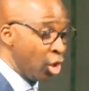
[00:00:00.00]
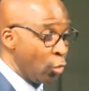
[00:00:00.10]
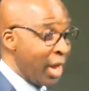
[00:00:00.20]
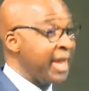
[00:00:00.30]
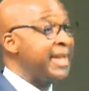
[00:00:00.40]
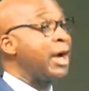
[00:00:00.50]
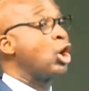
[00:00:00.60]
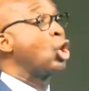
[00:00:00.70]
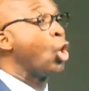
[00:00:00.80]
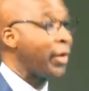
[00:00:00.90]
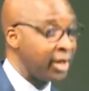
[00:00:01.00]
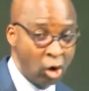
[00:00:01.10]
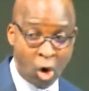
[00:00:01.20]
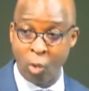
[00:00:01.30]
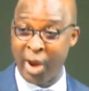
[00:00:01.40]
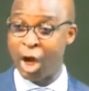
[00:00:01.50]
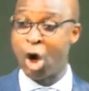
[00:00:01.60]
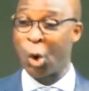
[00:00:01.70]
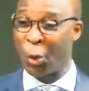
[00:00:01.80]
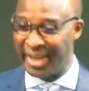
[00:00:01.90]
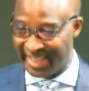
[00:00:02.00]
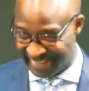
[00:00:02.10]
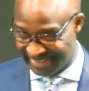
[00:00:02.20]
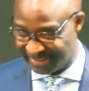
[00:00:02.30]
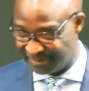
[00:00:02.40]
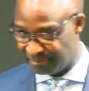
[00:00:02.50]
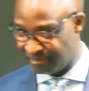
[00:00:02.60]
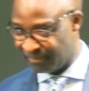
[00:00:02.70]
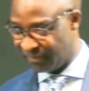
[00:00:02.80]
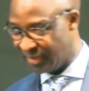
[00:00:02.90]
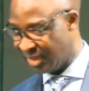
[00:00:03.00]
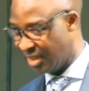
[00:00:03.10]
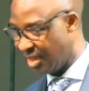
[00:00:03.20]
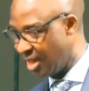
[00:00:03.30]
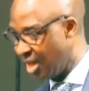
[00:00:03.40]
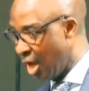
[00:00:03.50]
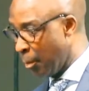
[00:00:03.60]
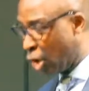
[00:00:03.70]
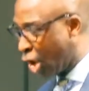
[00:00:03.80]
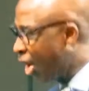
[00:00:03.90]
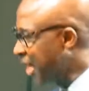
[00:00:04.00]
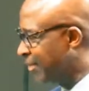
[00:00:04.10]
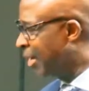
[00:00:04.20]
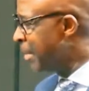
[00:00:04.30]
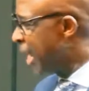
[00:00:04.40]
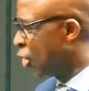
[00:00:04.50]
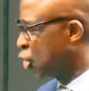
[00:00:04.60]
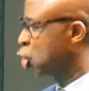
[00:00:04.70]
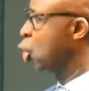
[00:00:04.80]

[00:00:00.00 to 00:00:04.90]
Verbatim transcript: we are either growing or we are groaning. But God never made us to